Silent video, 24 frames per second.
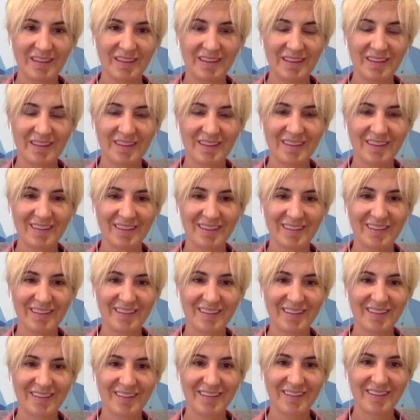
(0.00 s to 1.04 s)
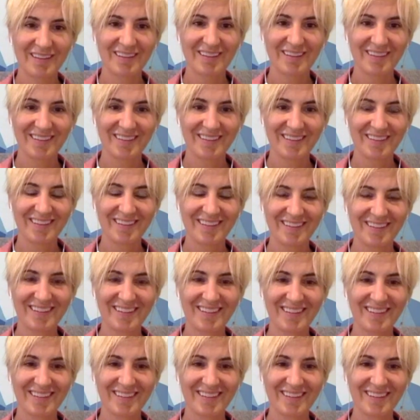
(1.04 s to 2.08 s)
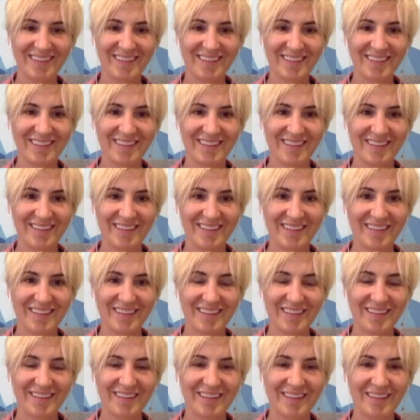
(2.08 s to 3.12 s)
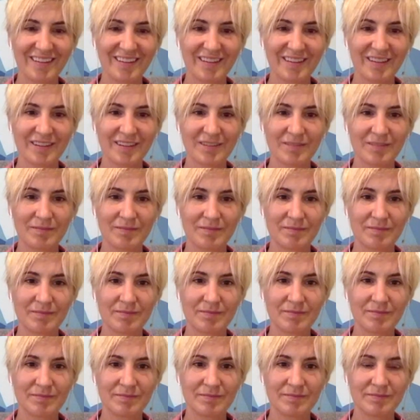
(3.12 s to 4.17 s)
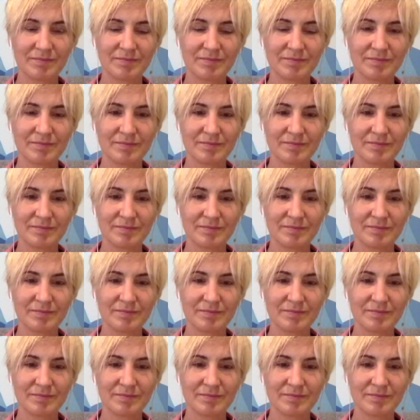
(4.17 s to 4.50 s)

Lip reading: No words are spoken by the person on screen.